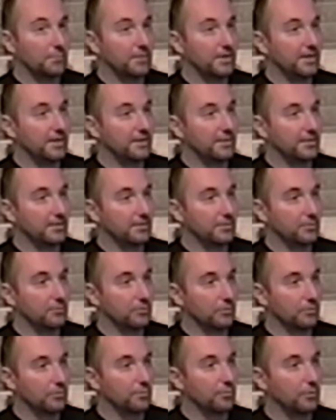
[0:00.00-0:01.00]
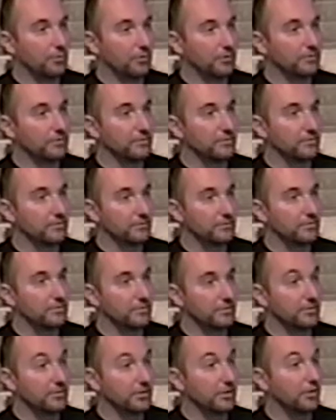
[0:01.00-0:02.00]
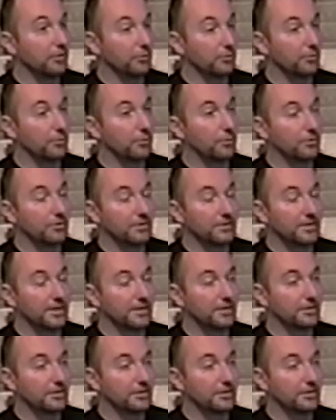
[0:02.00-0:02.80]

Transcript: a meeting that was important. You know, that was important.